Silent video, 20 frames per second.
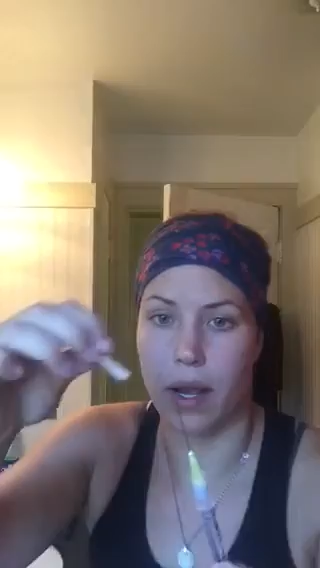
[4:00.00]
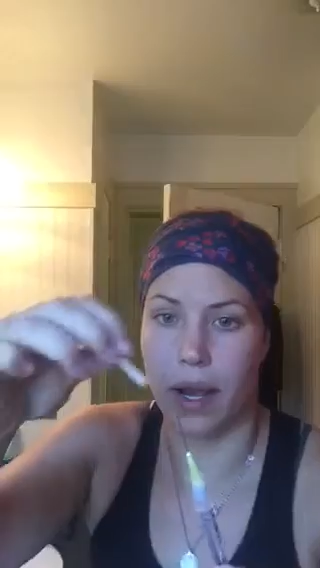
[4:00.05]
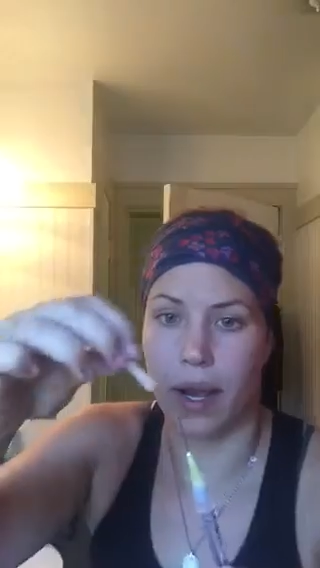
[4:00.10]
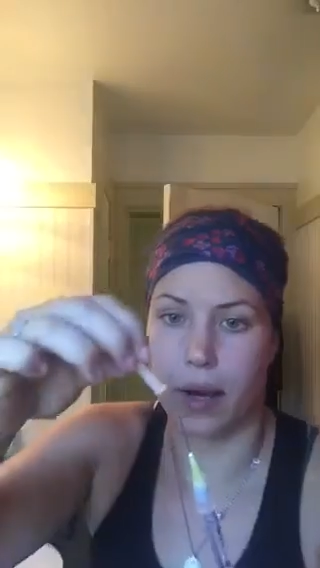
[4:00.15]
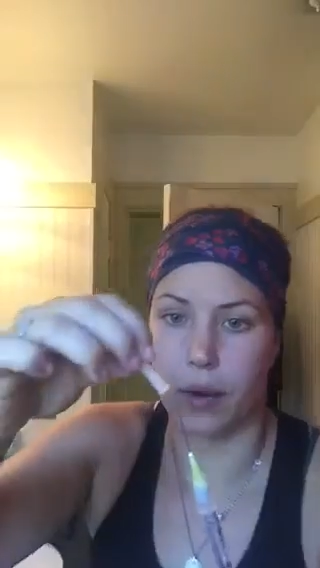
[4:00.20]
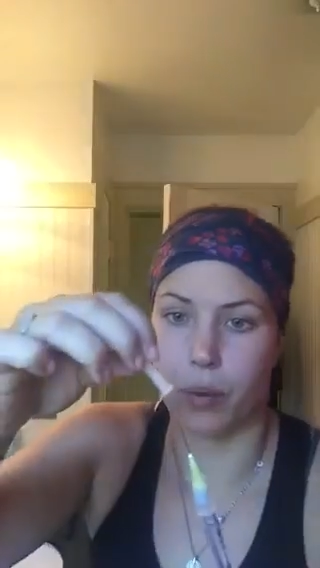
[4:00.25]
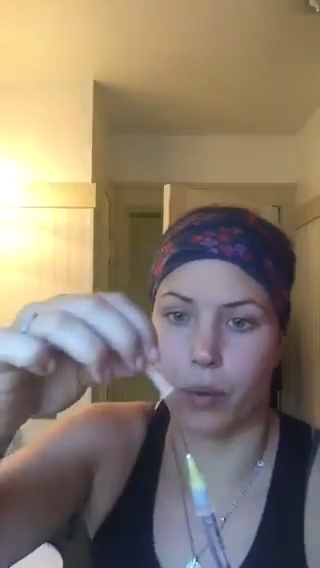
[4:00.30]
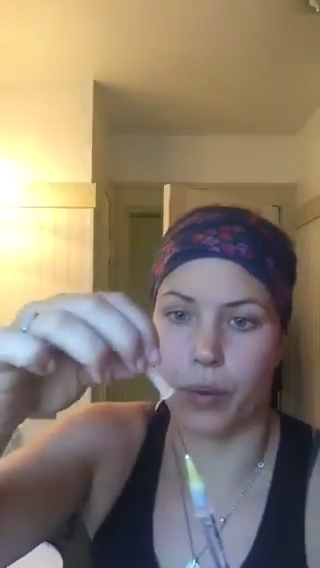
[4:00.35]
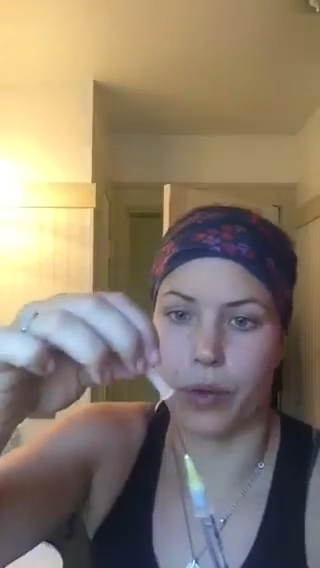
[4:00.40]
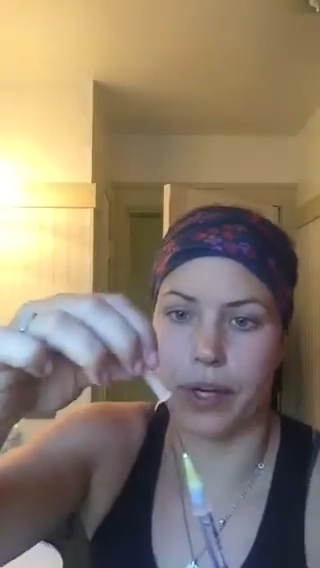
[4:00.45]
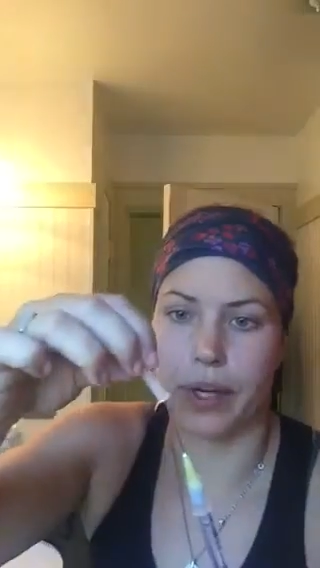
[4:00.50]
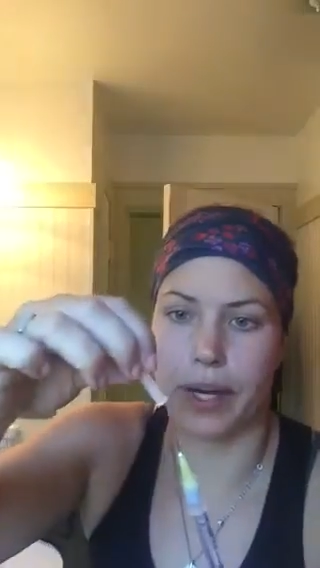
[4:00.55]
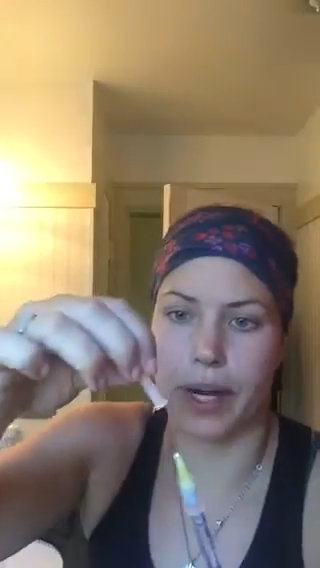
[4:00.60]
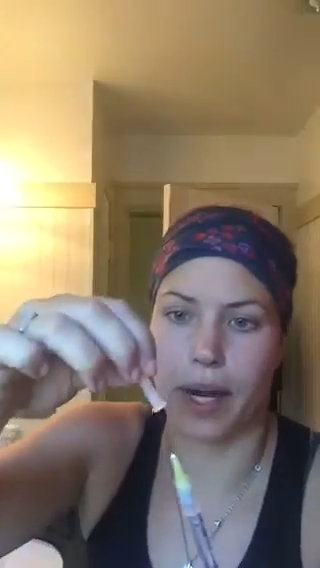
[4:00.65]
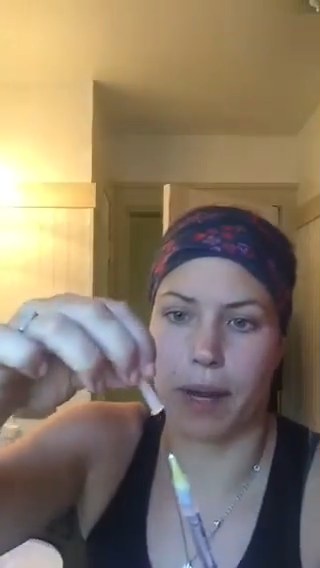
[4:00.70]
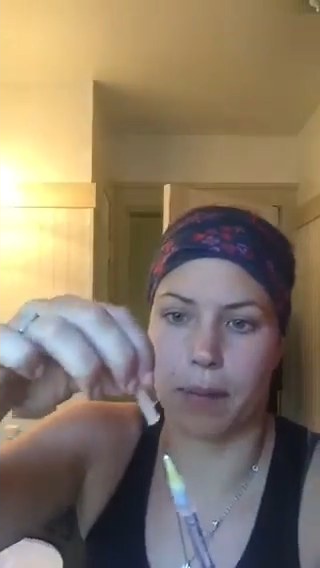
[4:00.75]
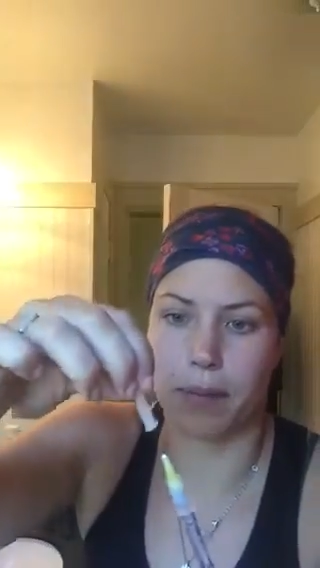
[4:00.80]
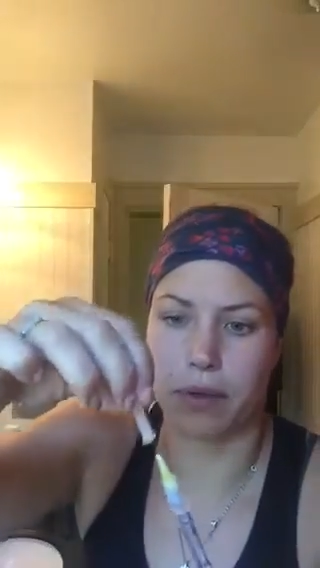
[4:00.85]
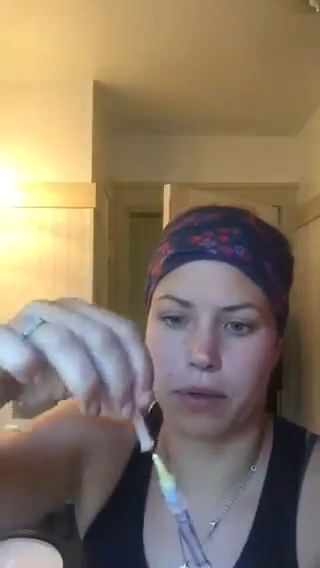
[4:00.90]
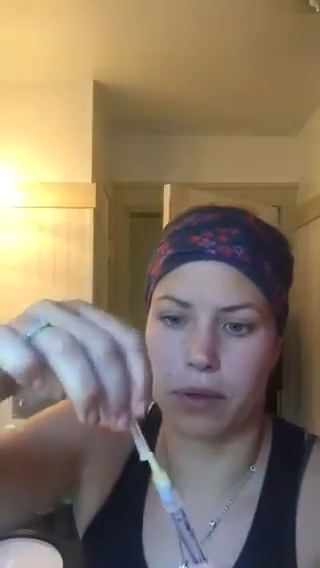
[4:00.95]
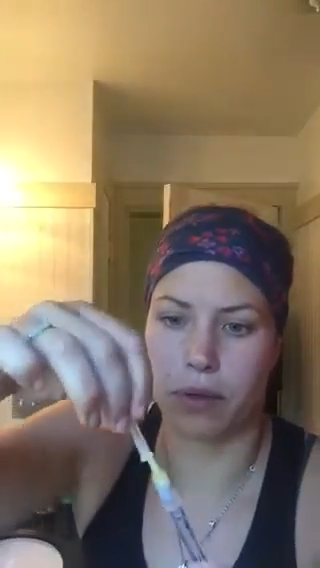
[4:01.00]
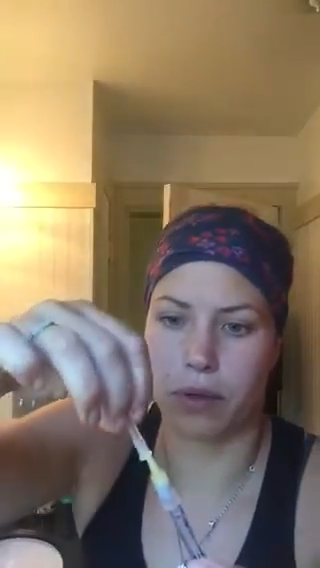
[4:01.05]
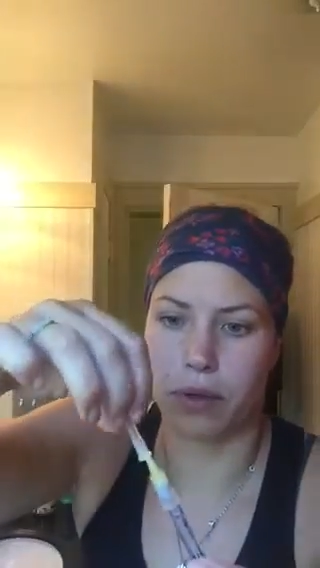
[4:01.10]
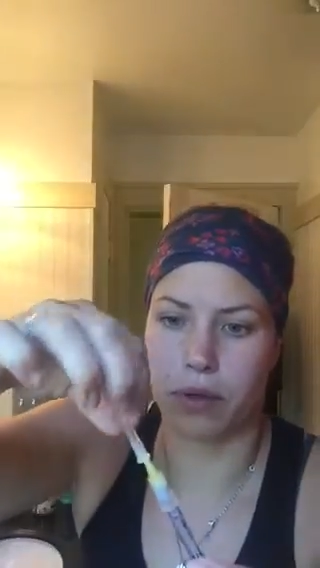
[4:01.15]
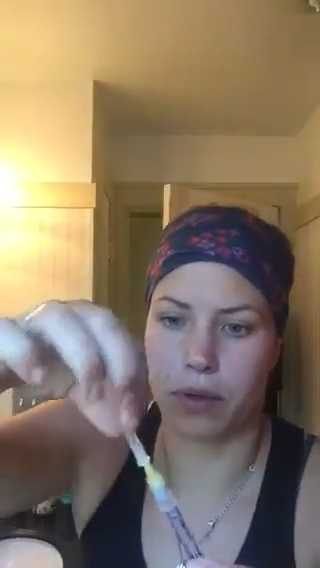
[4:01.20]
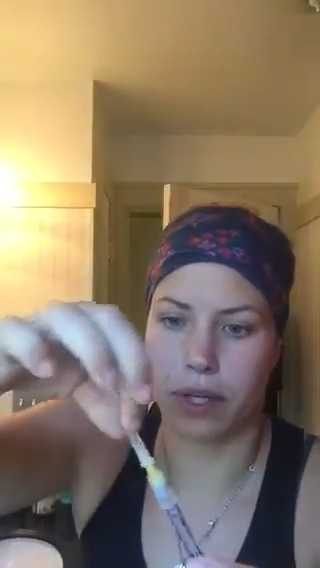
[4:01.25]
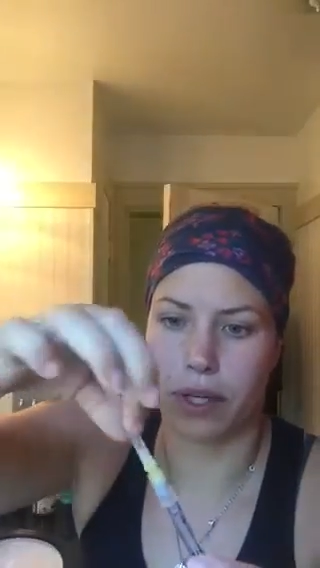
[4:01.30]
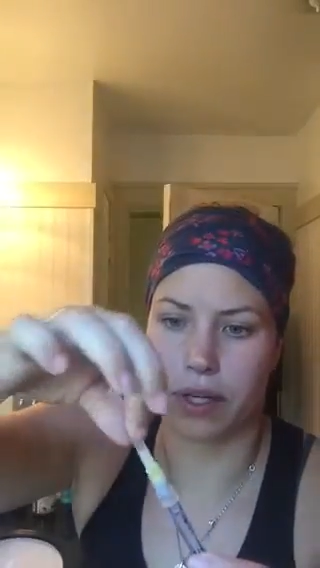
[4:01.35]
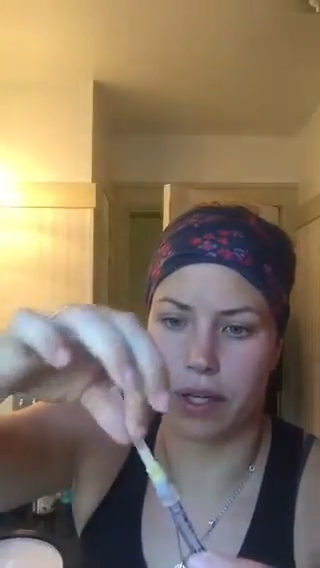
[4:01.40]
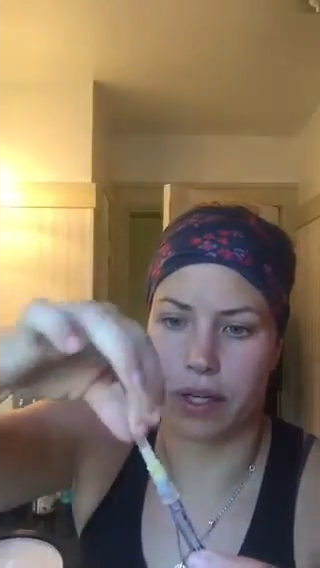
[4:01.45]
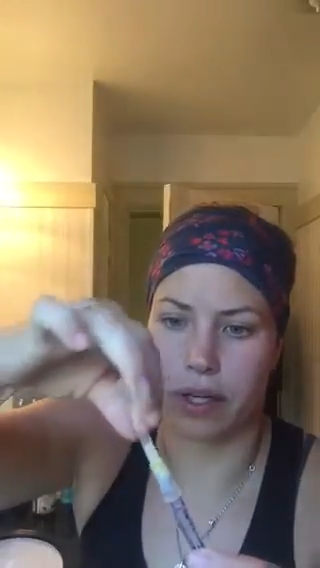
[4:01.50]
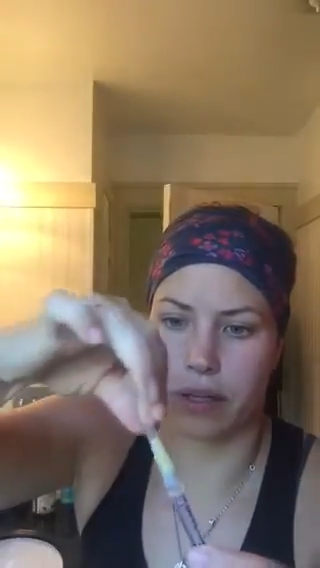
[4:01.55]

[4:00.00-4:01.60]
I recapped the loading